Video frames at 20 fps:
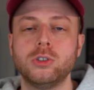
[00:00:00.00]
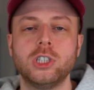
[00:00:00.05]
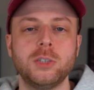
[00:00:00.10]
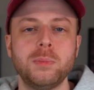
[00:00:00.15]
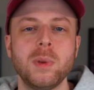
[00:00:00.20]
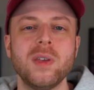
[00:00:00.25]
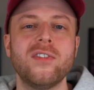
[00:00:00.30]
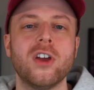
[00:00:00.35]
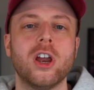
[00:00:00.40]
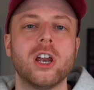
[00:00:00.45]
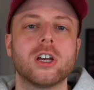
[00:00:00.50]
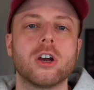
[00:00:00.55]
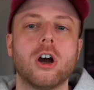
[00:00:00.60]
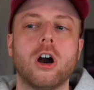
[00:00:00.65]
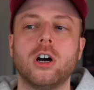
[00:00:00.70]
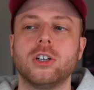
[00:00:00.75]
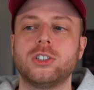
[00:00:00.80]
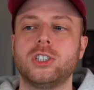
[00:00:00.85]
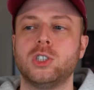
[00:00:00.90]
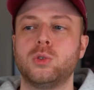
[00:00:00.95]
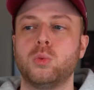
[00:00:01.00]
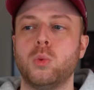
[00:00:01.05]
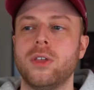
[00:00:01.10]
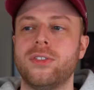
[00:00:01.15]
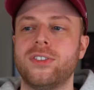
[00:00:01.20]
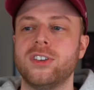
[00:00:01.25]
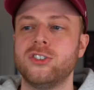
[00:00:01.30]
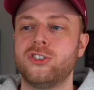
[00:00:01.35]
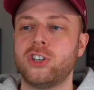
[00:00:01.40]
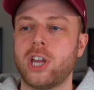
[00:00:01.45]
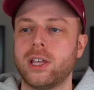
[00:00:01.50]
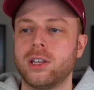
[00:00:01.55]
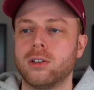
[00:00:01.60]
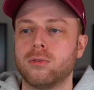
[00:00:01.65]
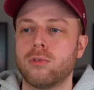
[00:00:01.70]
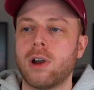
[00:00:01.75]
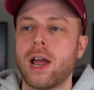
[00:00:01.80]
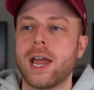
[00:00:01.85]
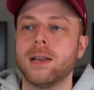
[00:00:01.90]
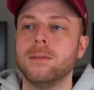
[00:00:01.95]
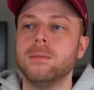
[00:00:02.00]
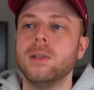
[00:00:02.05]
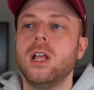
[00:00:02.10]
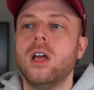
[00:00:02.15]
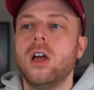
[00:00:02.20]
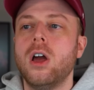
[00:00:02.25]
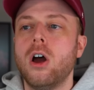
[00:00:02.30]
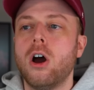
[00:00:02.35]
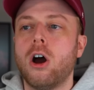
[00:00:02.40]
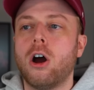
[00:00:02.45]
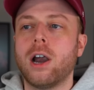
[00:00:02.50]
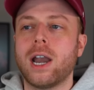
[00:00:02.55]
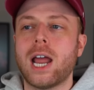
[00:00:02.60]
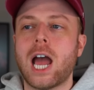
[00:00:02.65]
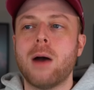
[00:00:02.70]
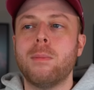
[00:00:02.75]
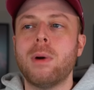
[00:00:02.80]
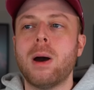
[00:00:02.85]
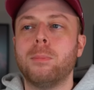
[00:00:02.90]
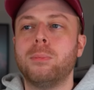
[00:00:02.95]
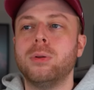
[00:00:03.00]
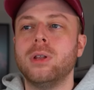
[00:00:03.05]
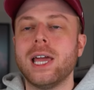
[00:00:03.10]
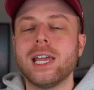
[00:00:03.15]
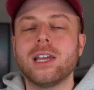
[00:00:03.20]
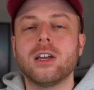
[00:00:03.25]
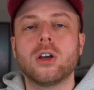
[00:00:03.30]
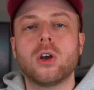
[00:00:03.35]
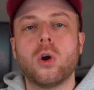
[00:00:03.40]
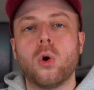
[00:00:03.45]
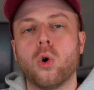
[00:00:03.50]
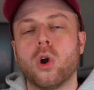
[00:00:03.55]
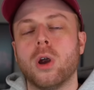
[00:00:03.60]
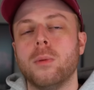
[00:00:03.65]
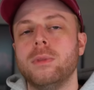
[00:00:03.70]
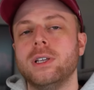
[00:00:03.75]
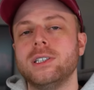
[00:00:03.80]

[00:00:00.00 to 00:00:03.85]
just be very cautious with Jalen Wright. All right, how about Blake Corum?